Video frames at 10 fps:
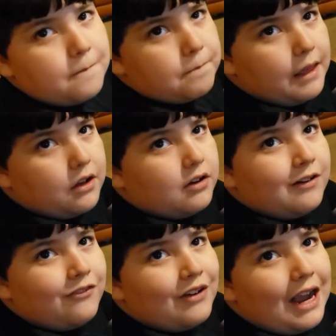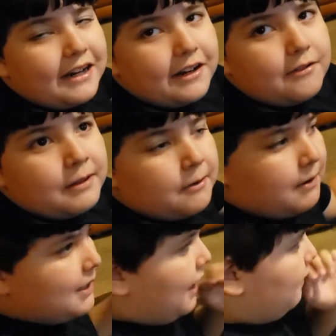They couldn't find it when they
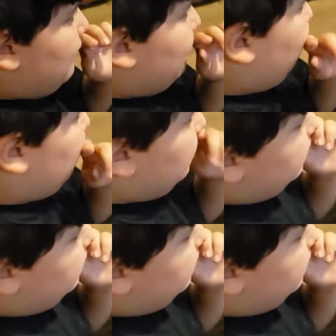went down to the field,